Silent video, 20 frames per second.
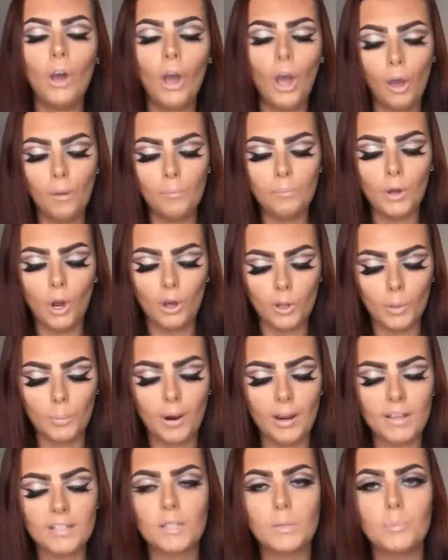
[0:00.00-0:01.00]
uh, not the
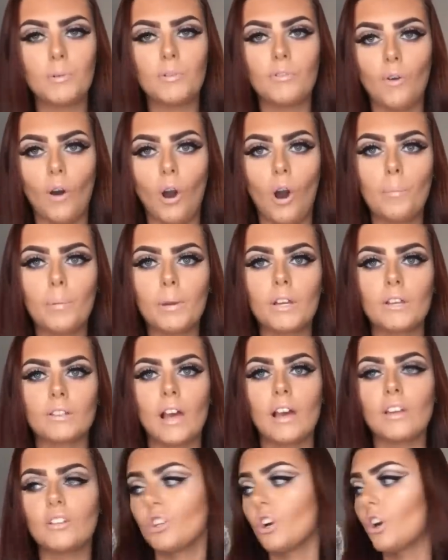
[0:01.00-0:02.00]
prices before, because
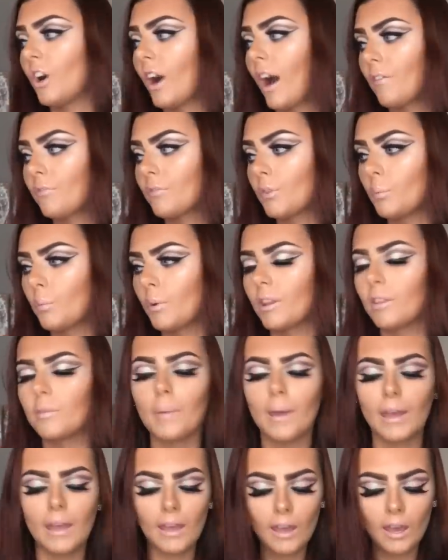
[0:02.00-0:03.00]
I don't have them with
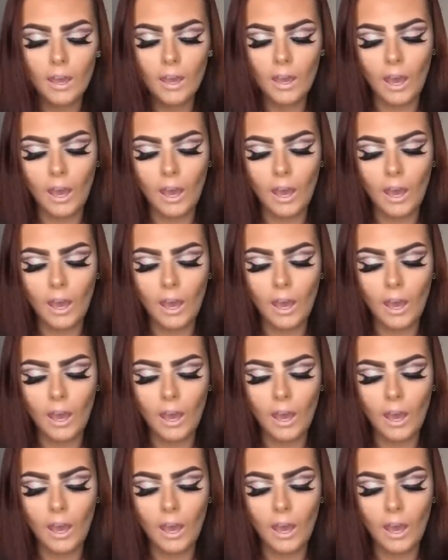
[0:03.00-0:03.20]
me.